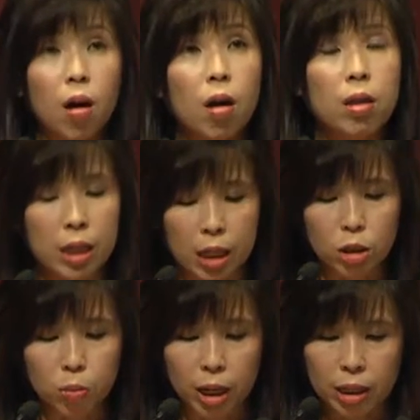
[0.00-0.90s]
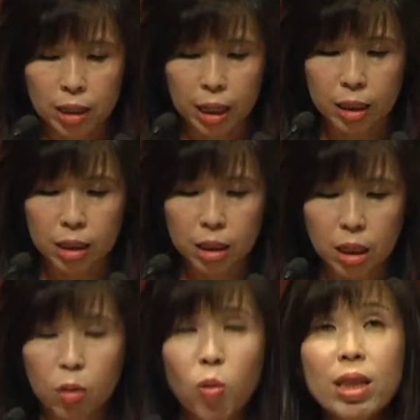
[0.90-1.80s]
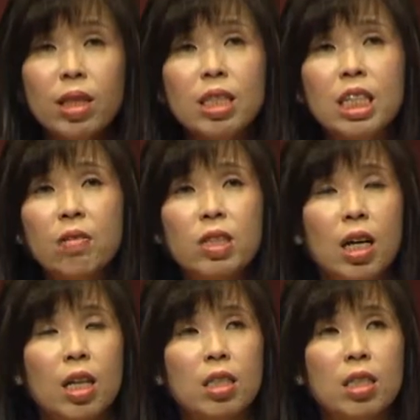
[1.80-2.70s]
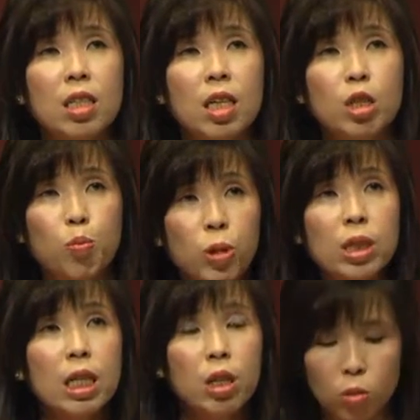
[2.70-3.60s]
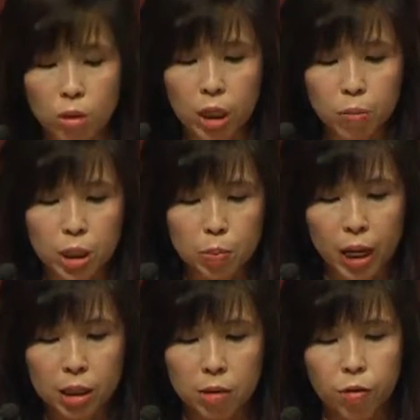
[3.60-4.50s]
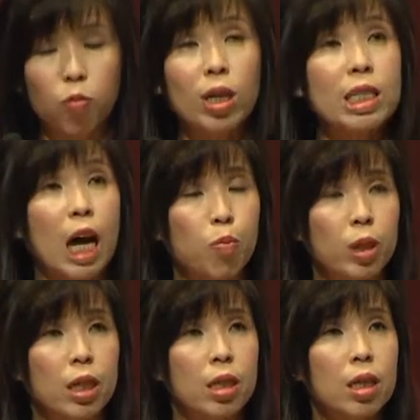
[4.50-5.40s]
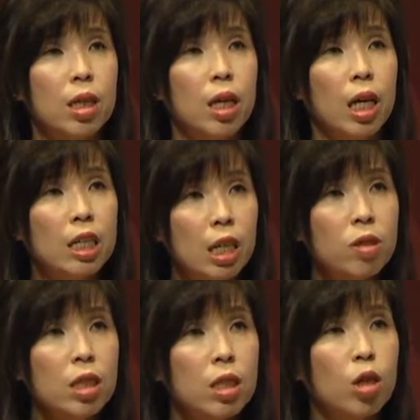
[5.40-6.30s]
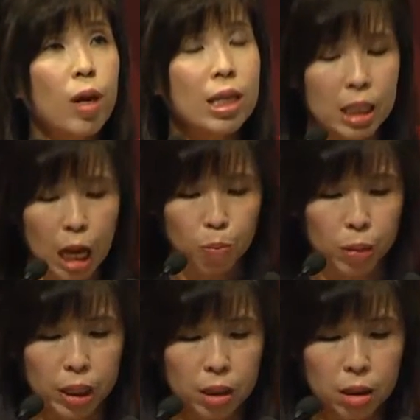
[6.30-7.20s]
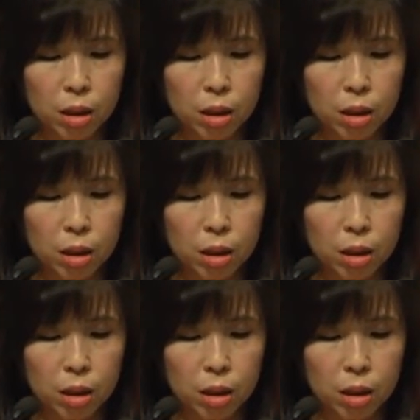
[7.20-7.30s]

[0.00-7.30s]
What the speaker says: on the enterprise side. And what this gives us is a pretty unique perspective of what's happening. It gives us a great sampling